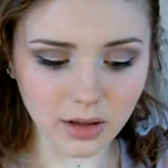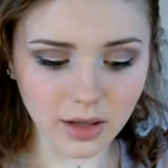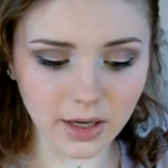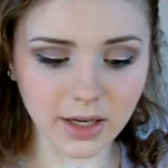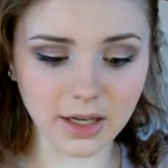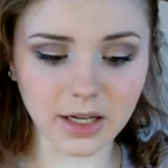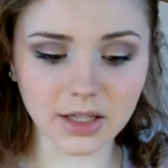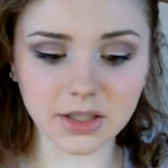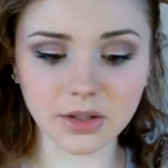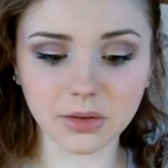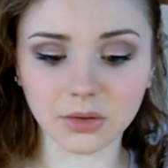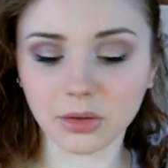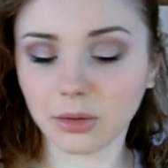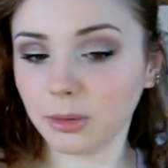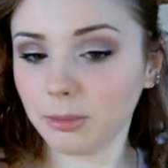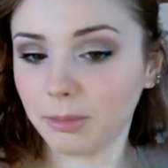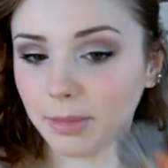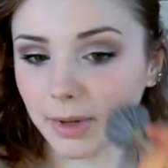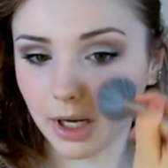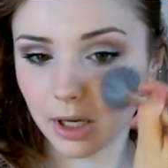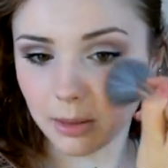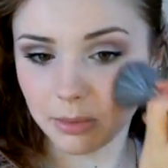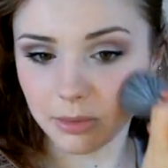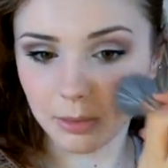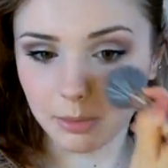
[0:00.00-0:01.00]
Like, it doesn't really
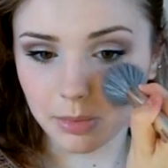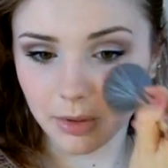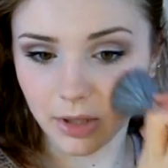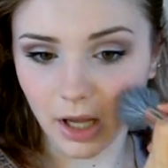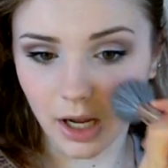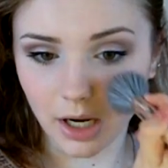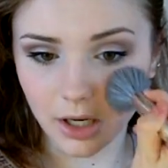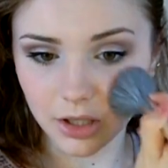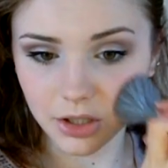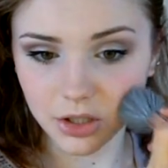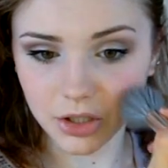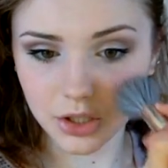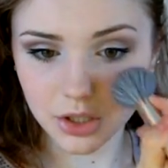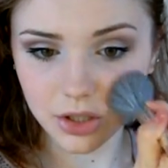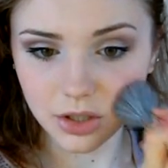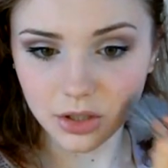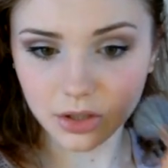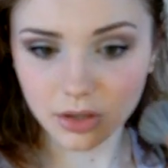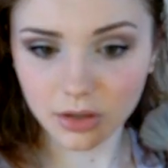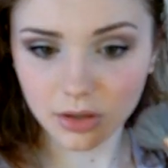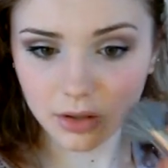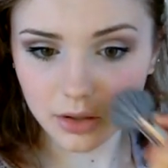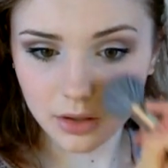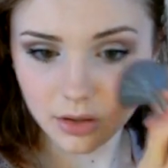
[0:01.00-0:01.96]
pick up the blush